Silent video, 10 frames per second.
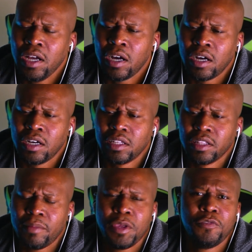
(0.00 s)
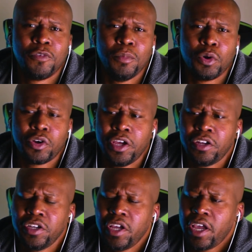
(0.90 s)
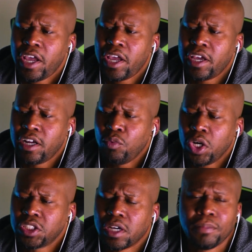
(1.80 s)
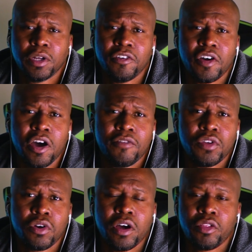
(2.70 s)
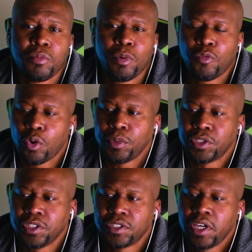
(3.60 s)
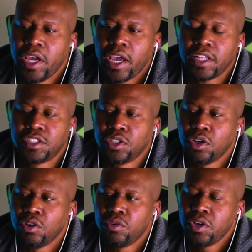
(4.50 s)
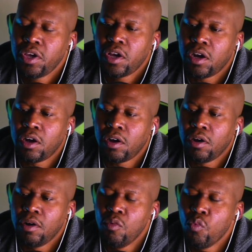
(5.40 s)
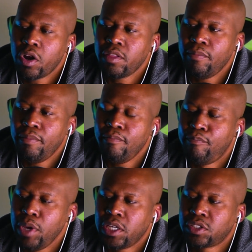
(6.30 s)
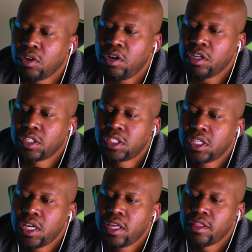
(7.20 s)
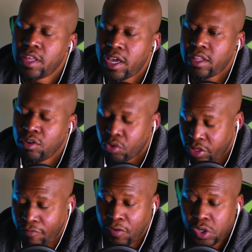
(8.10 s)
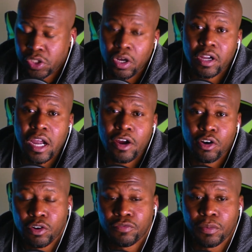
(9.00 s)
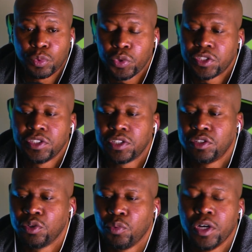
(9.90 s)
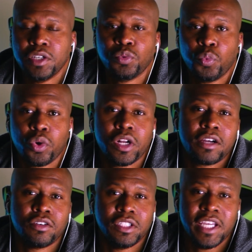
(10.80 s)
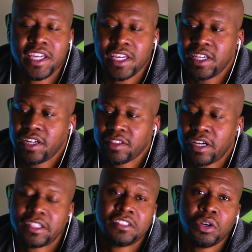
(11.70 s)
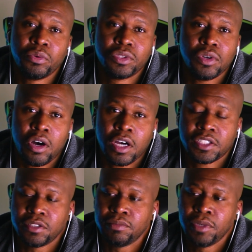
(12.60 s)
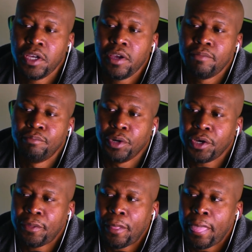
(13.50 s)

uh, Lemmy from Motorhead. And I watched a couple of, of their other performances. And so uh, one of the big songs that, or the first song I heard from Twisted Sister was We're Not Gonna Take It. And I thought that song was awesome. But